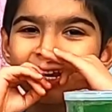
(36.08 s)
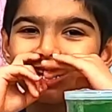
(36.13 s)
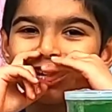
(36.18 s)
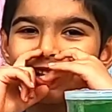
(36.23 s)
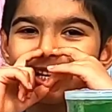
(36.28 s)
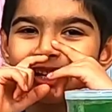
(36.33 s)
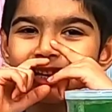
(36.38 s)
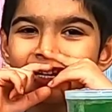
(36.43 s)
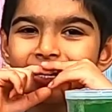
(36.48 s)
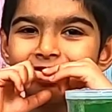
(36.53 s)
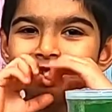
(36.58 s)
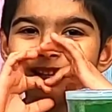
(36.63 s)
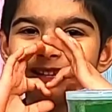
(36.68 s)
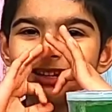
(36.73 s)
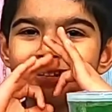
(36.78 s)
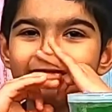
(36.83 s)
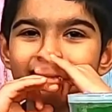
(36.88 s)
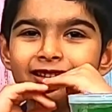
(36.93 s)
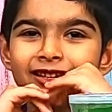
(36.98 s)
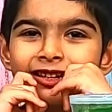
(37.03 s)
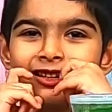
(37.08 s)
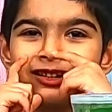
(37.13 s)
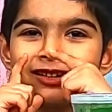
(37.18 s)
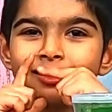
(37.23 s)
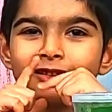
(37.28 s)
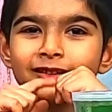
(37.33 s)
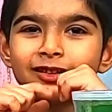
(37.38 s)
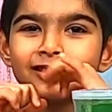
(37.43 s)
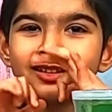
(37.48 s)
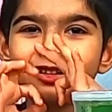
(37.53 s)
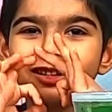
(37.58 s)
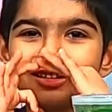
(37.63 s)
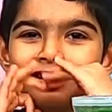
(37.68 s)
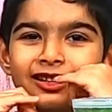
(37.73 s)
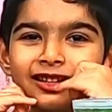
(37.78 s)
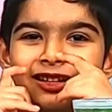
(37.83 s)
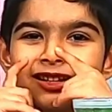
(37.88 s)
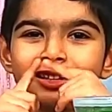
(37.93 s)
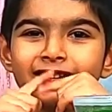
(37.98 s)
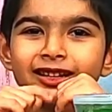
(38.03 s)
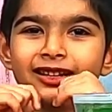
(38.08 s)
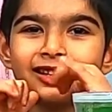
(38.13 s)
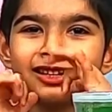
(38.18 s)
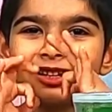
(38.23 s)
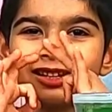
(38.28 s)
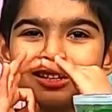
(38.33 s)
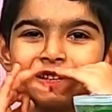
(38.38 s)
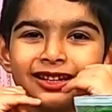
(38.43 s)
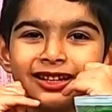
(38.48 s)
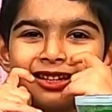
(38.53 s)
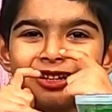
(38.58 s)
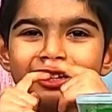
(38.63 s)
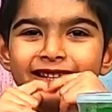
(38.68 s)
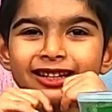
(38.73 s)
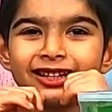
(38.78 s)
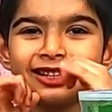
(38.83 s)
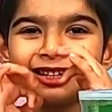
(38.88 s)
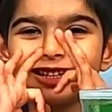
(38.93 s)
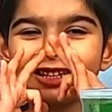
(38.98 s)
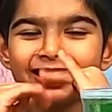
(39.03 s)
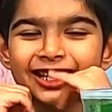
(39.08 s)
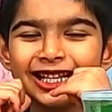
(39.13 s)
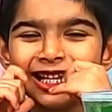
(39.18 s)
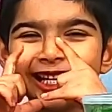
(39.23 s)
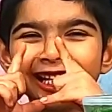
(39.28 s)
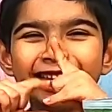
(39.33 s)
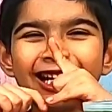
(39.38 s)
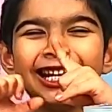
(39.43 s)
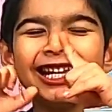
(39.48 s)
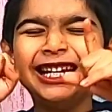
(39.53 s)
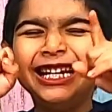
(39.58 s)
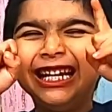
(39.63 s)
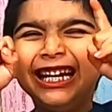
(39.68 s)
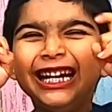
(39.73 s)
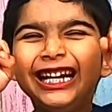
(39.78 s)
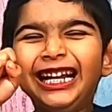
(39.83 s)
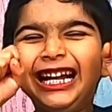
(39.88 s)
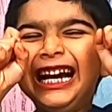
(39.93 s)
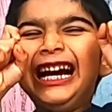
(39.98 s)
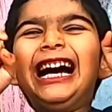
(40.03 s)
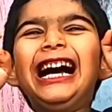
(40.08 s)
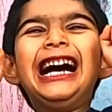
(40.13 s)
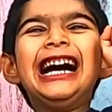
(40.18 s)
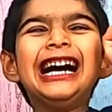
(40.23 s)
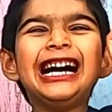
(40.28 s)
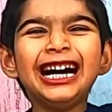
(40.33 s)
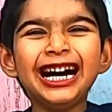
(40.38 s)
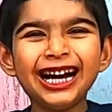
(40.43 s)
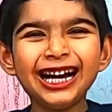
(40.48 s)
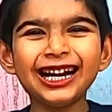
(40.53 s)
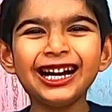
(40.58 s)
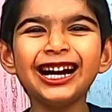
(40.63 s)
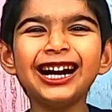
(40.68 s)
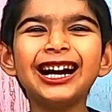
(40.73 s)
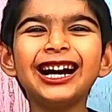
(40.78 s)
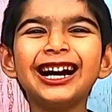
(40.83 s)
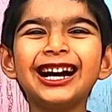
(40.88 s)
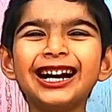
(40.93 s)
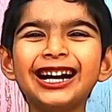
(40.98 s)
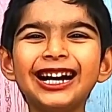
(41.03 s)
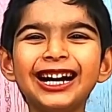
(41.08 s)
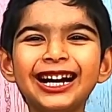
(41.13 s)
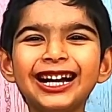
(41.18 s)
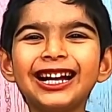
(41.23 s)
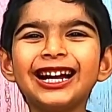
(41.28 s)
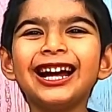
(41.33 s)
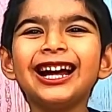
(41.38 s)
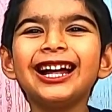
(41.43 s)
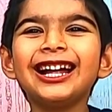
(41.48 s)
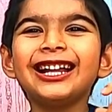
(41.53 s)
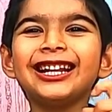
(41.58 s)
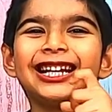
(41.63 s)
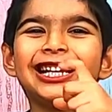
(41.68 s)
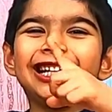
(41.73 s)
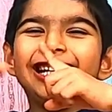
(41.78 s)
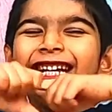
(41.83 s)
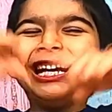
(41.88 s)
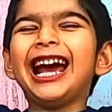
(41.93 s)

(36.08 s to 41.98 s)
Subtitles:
Rainbow sweet popcorn slime? That's what we're going to make. Are you excited?